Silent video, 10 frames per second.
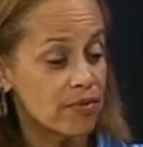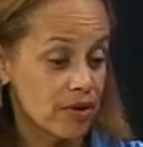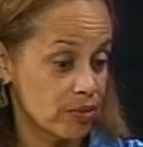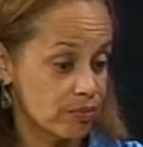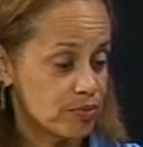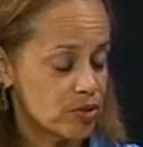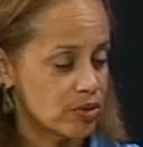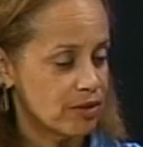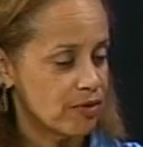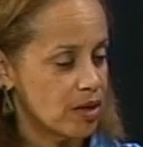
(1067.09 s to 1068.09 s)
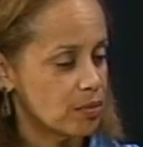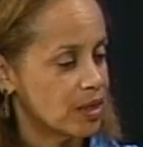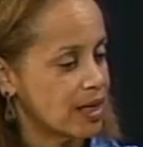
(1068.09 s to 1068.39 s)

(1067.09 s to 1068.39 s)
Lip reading: They're certainly available at